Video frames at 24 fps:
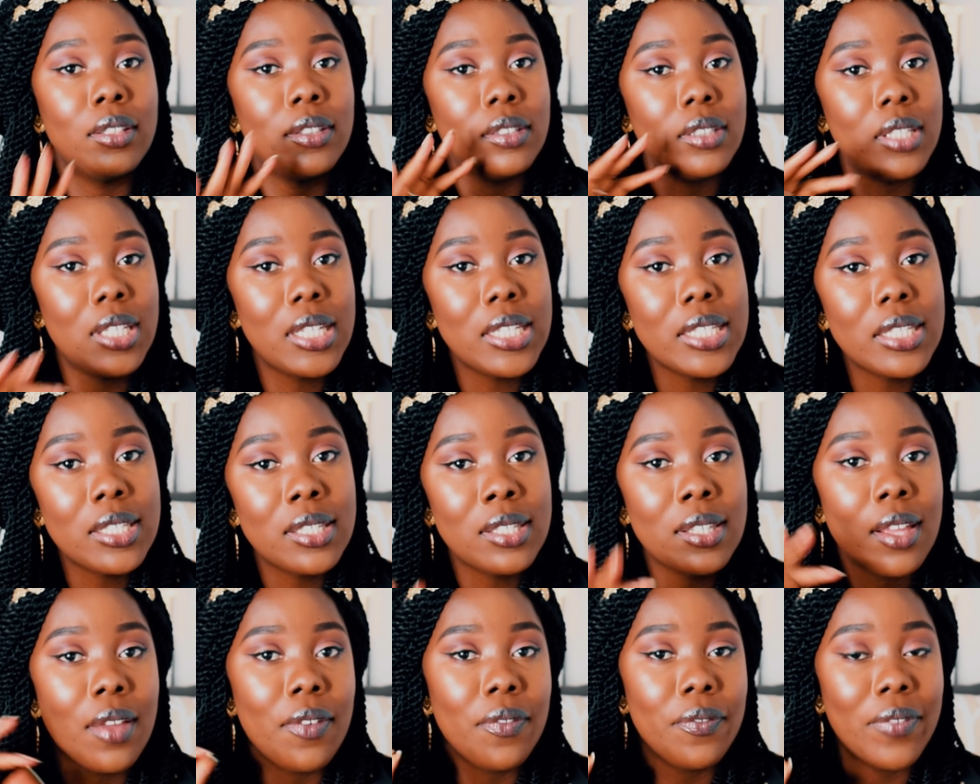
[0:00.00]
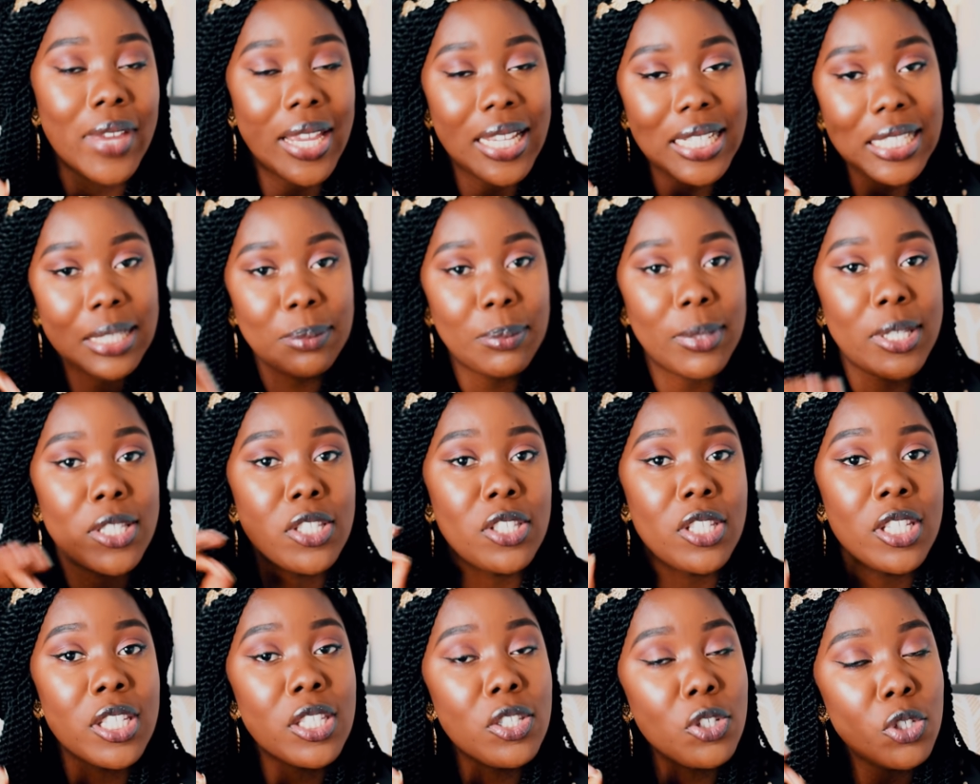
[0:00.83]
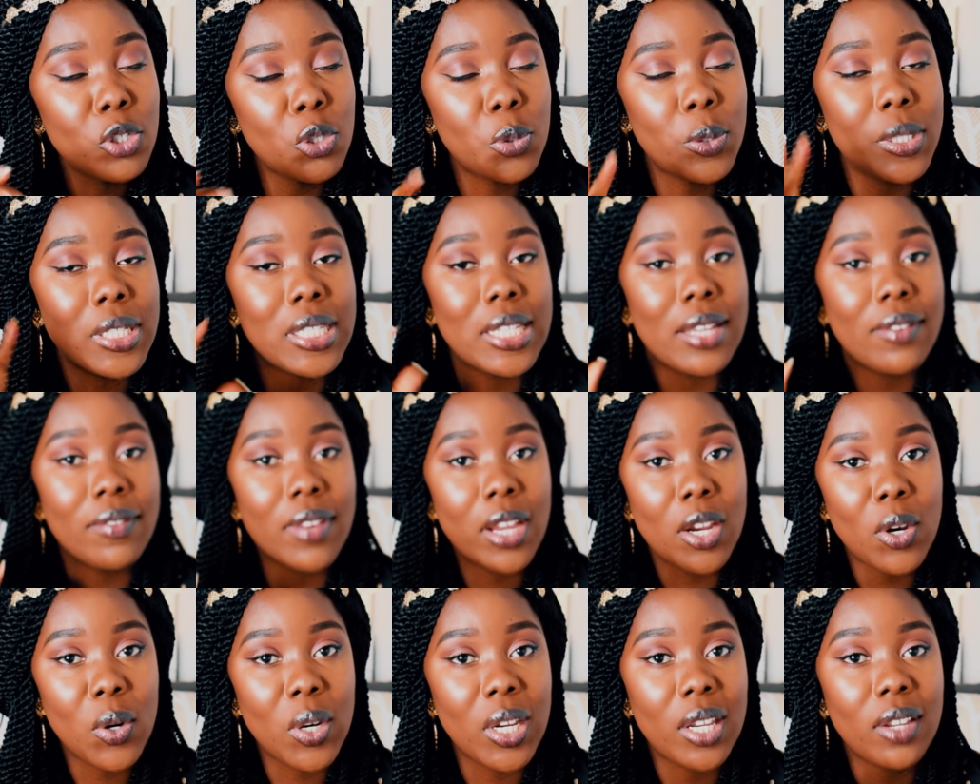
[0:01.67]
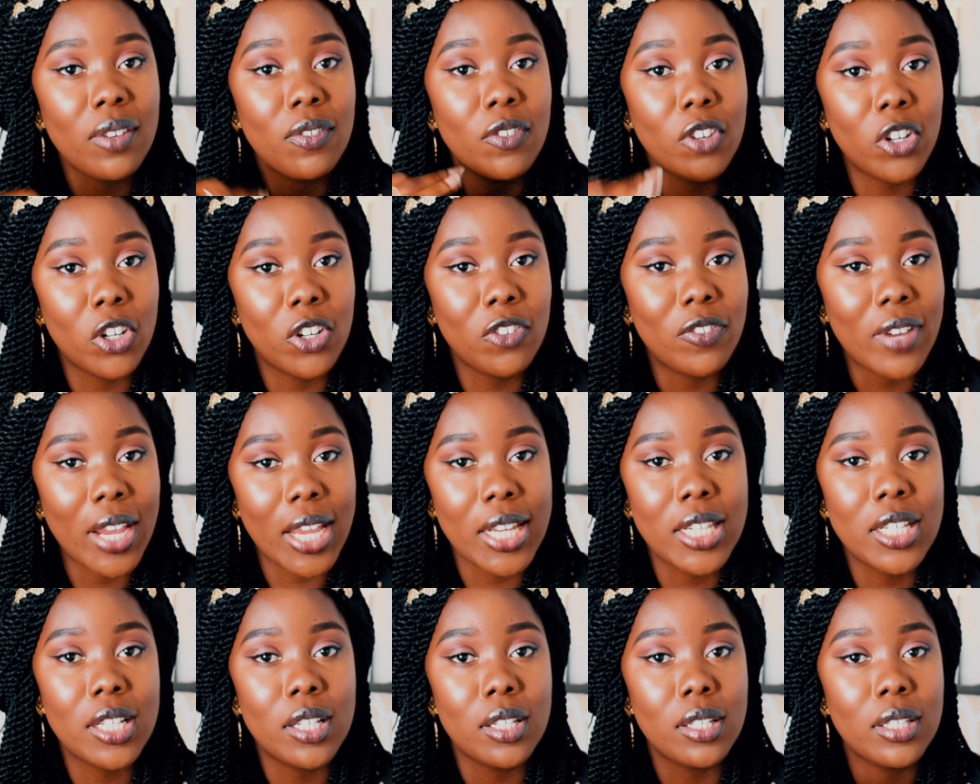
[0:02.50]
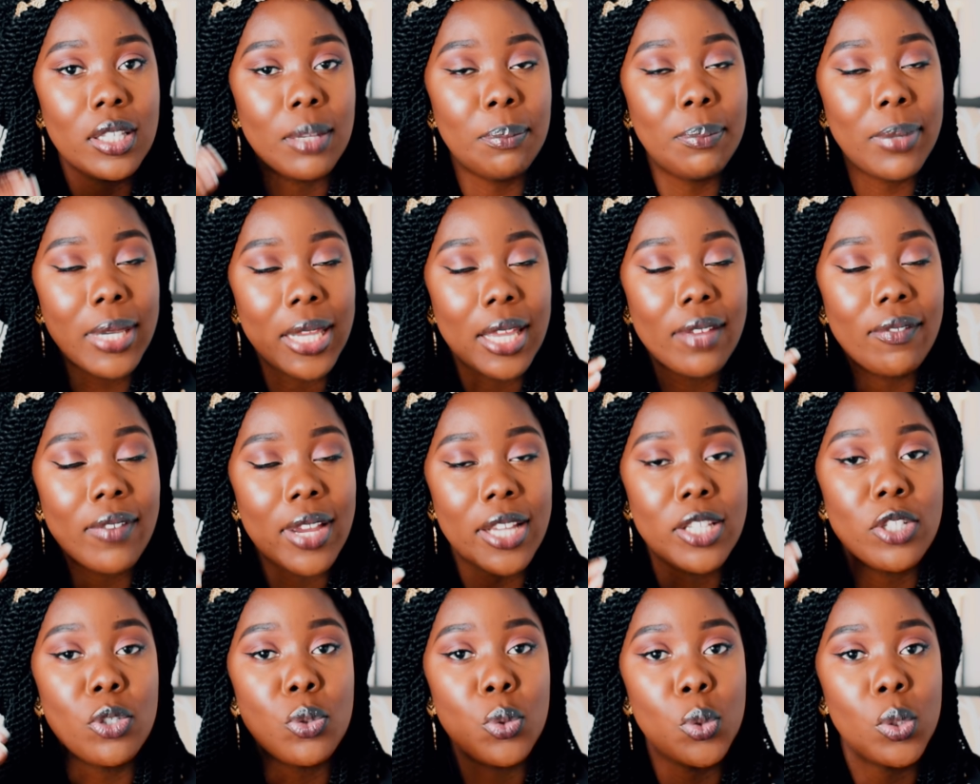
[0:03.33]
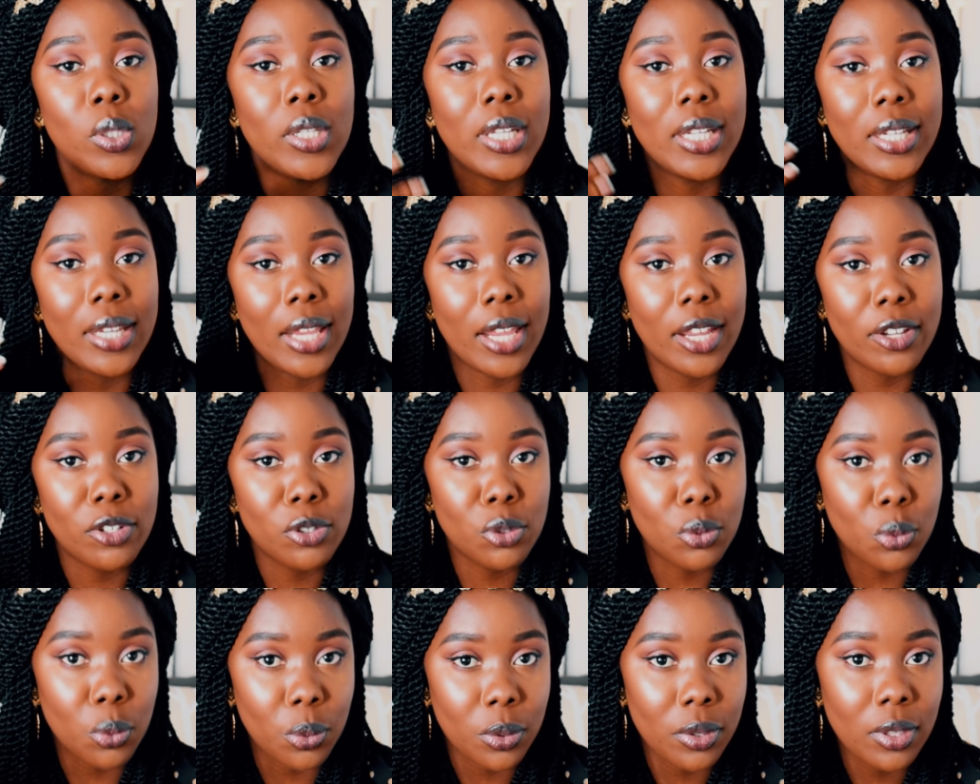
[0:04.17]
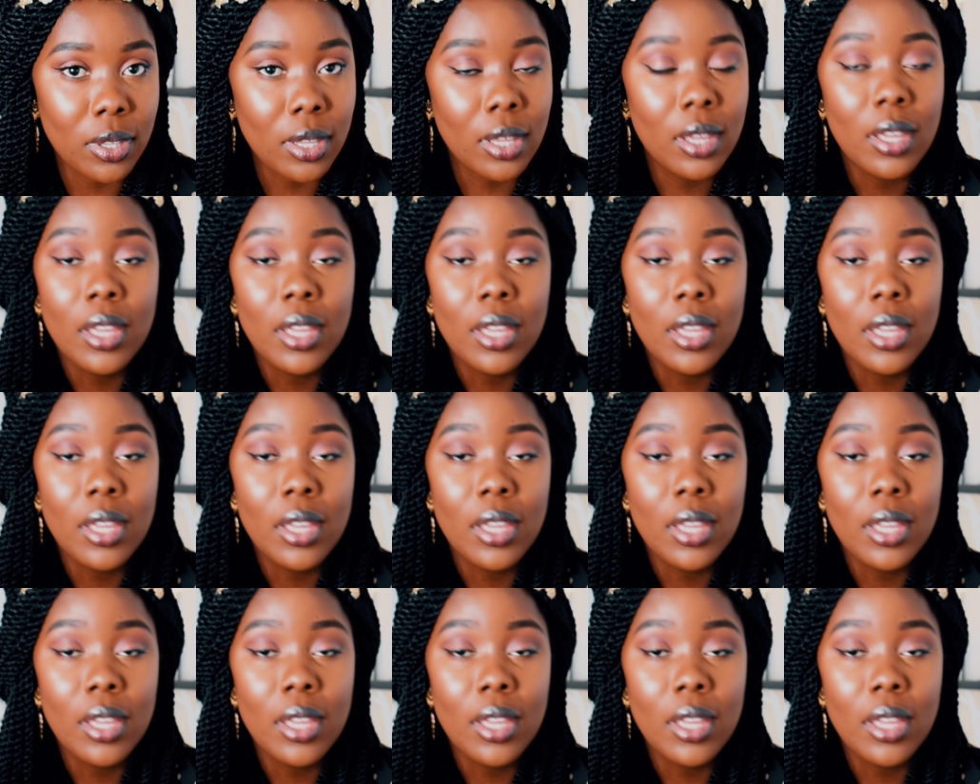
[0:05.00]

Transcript: These vitamins, these nutrients are very, very vital. They play a vital role in hair's growth.